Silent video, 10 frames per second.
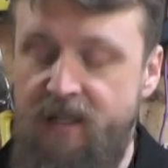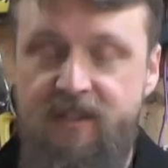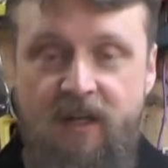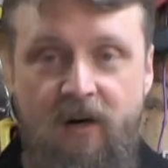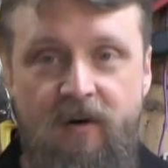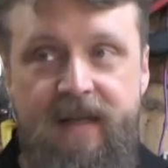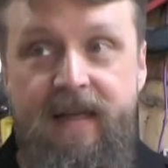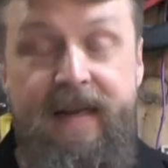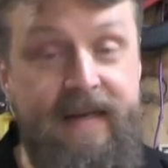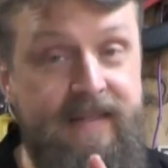So,
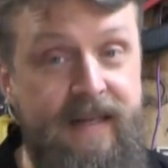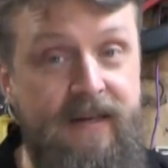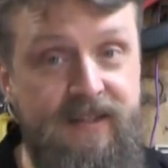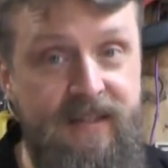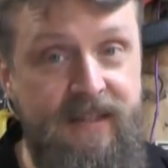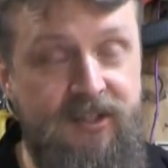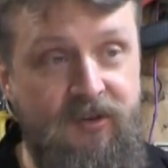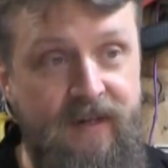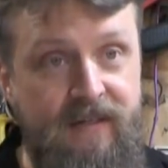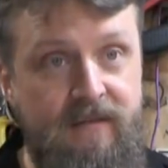and it's an LCD
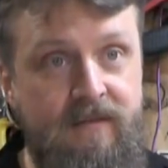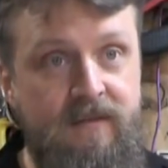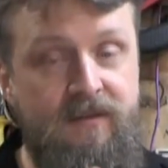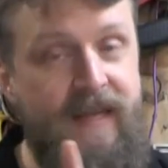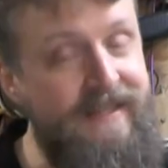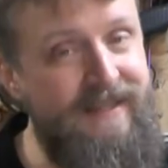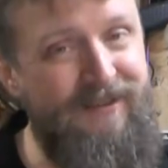screen. So that's the